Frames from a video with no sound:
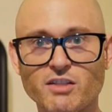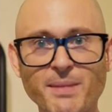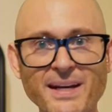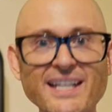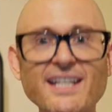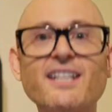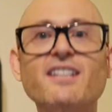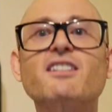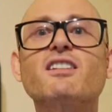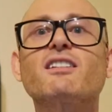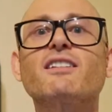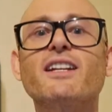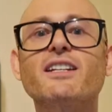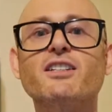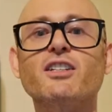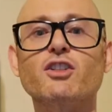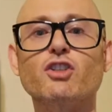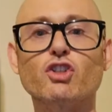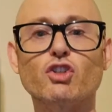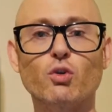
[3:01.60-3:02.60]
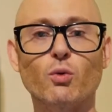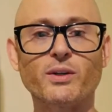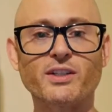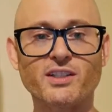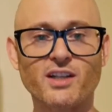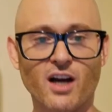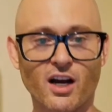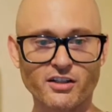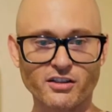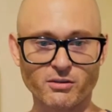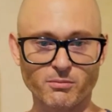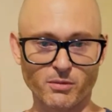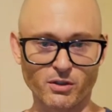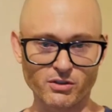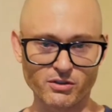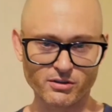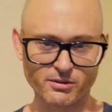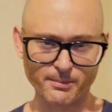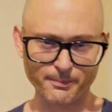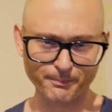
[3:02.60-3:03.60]
Speediance listens to its
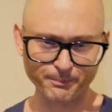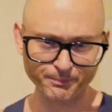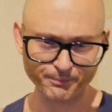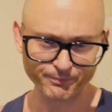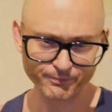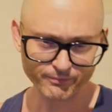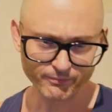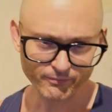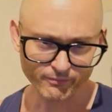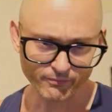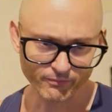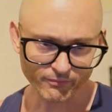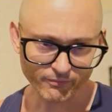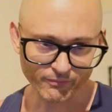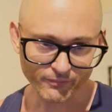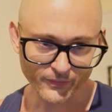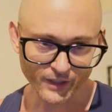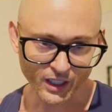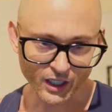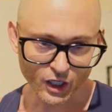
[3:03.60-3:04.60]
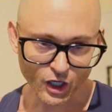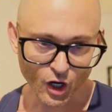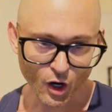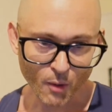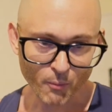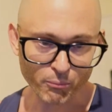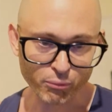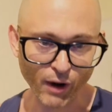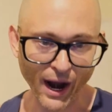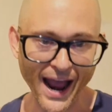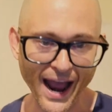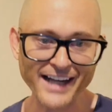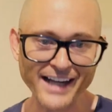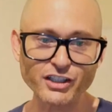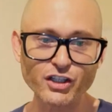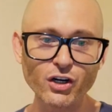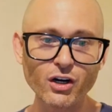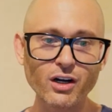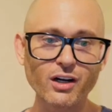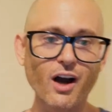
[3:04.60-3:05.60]
customers.
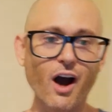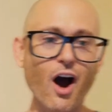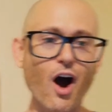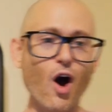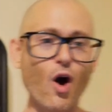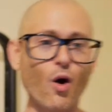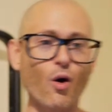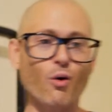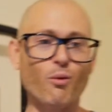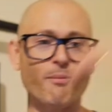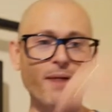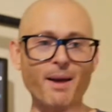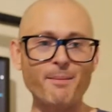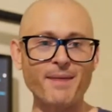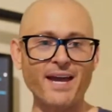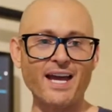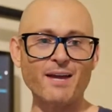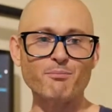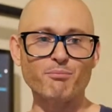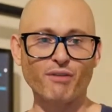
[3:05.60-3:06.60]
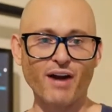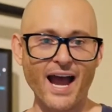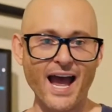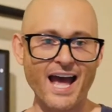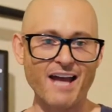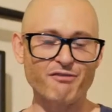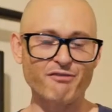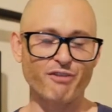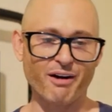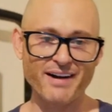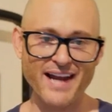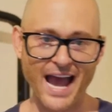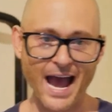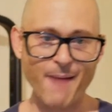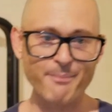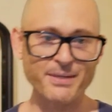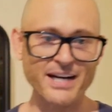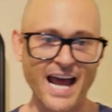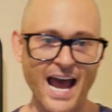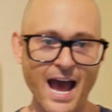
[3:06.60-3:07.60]
Brad Cook. Oh, my man Brad. Very
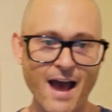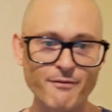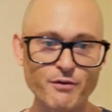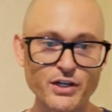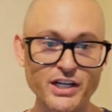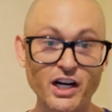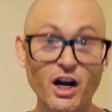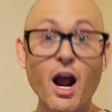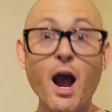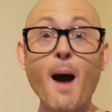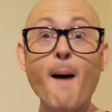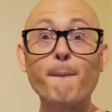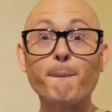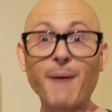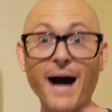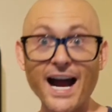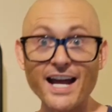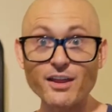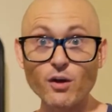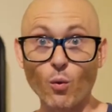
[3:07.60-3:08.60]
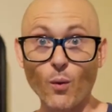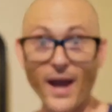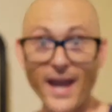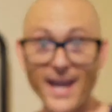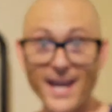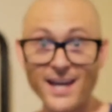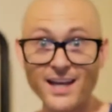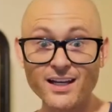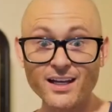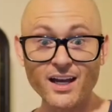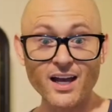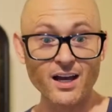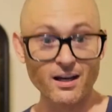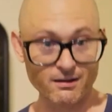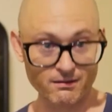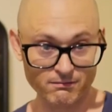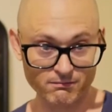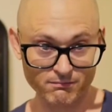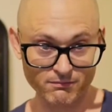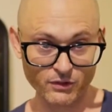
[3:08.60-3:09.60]
happy to have you here. By the way,
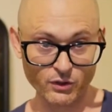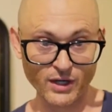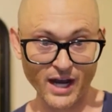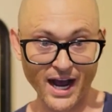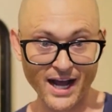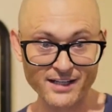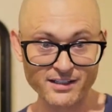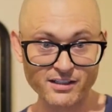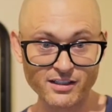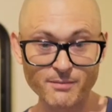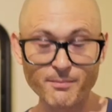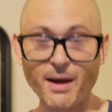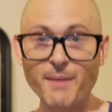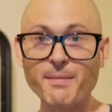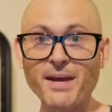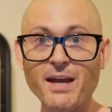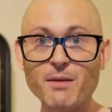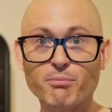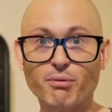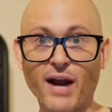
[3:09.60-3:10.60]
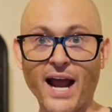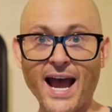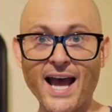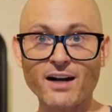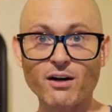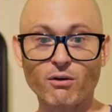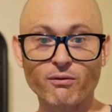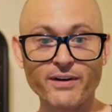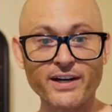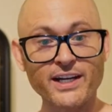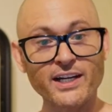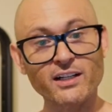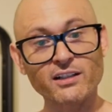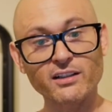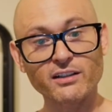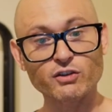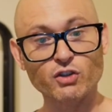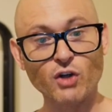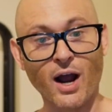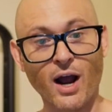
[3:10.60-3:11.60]
you guys see my man Brad over
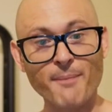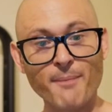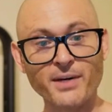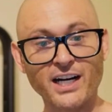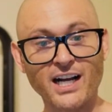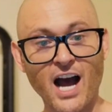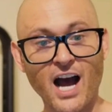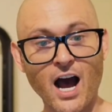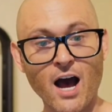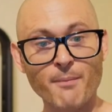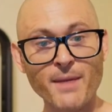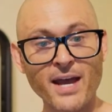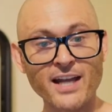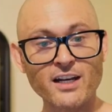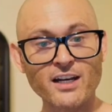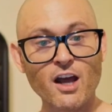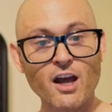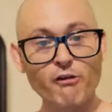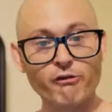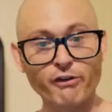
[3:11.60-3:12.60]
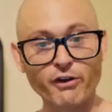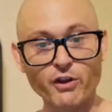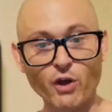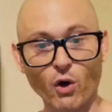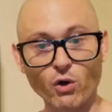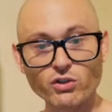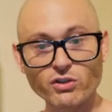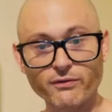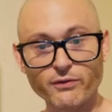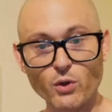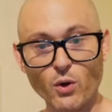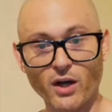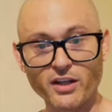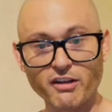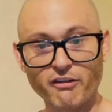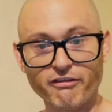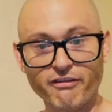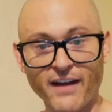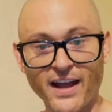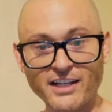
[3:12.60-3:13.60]
here dropping a comment. For those of you
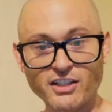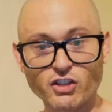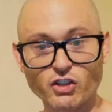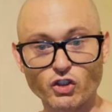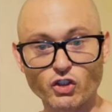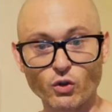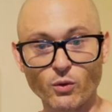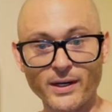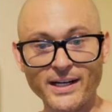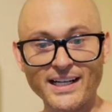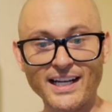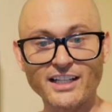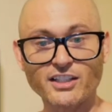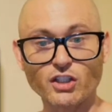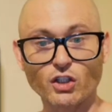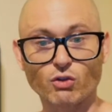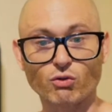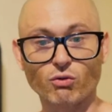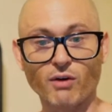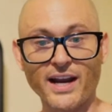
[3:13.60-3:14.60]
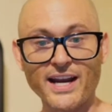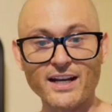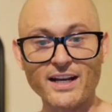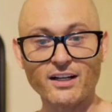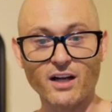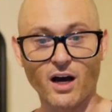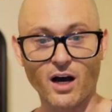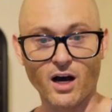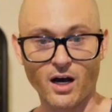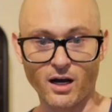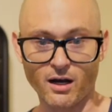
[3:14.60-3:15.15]
on the fence, do it. It's a great